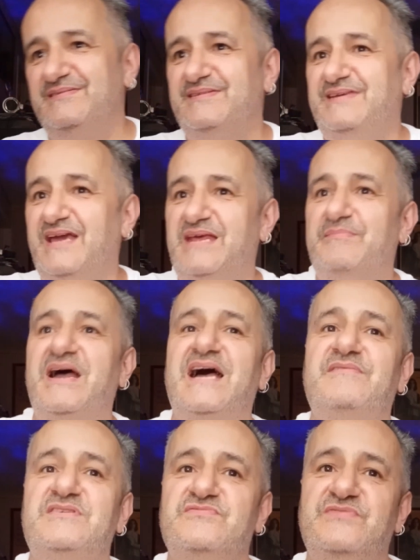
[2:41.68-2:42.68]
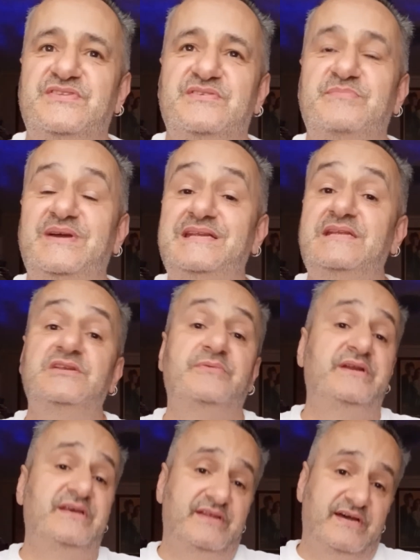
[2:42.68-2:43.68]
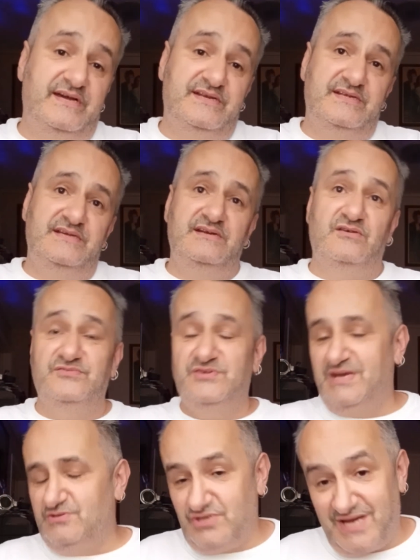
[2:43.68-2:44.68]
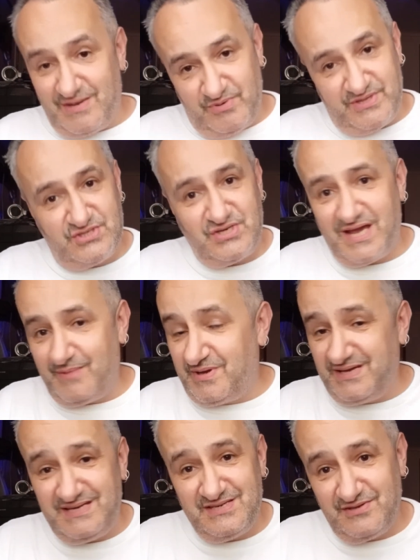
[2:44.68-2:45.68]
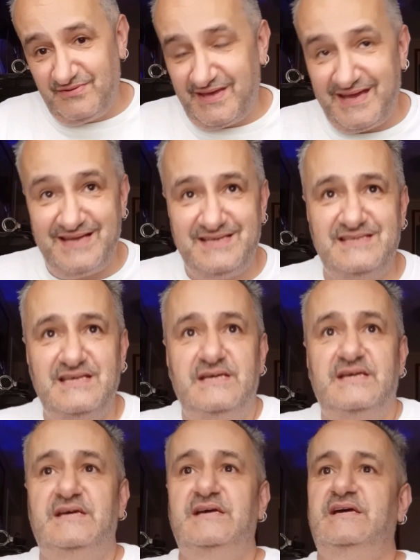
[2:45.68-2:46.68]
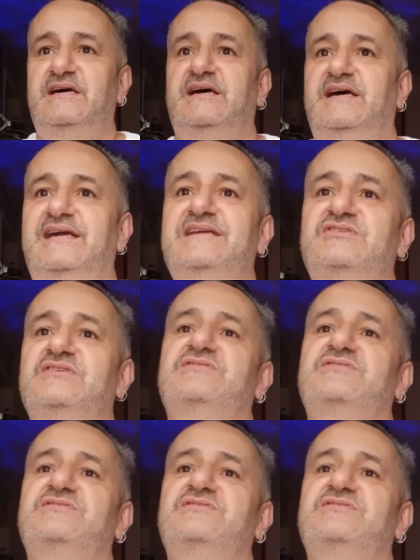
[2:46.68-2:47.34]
get him out of his rhythm. But he didn't do any of that. You know, jab with a jab, but he didn't do that. He